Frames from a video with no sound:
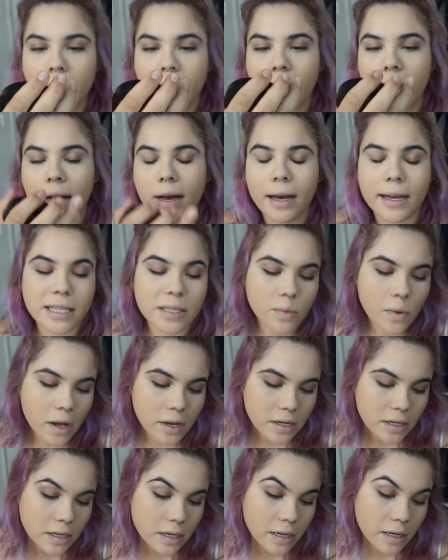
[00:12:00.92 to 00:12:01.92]
I
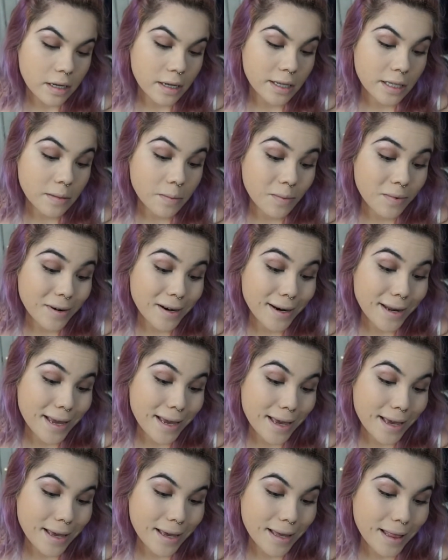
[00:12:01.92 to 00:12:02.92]
swatched it. It's
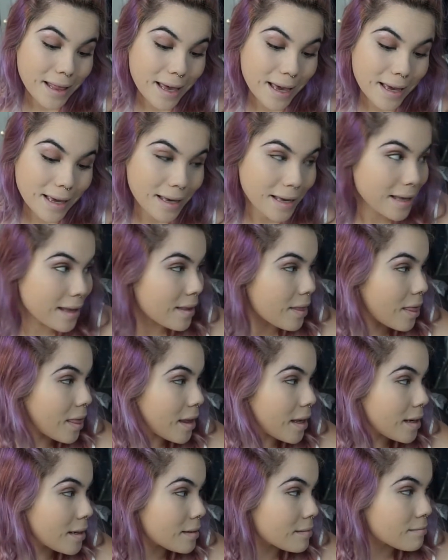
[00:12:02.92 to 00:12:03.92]
pretty like
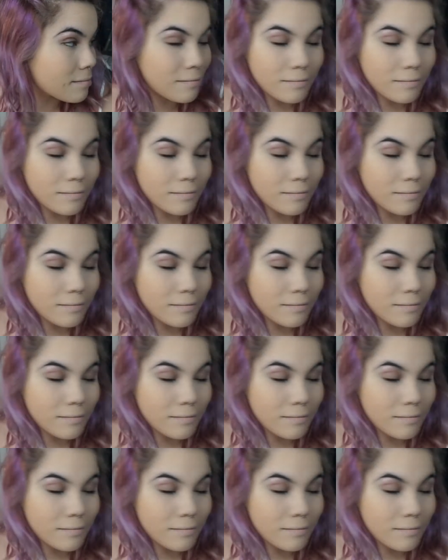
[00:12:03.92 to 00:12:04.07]
thin,